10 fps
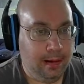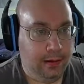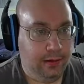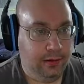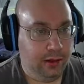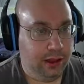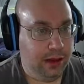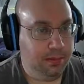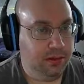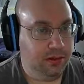So the
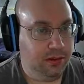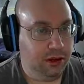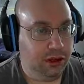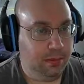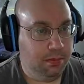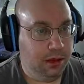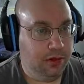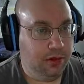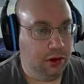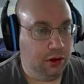campus is looking a
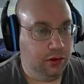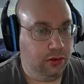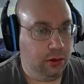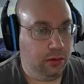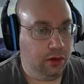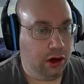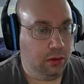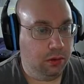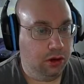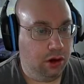bit dull so far.
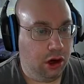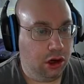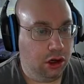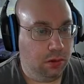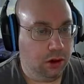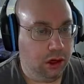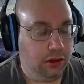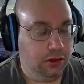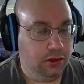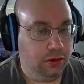We are going to want a
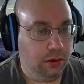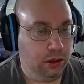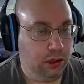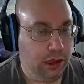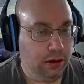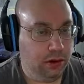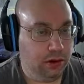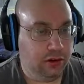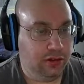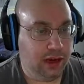student or
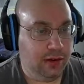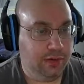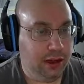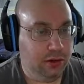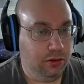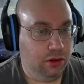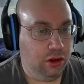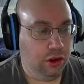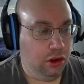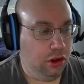a staff lounge.
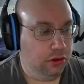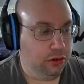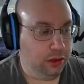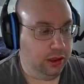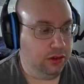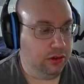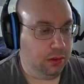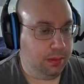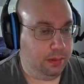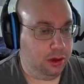So let's start
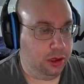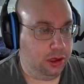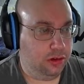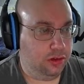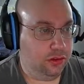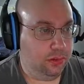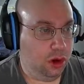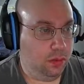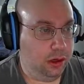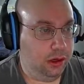by putting in a small
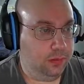one.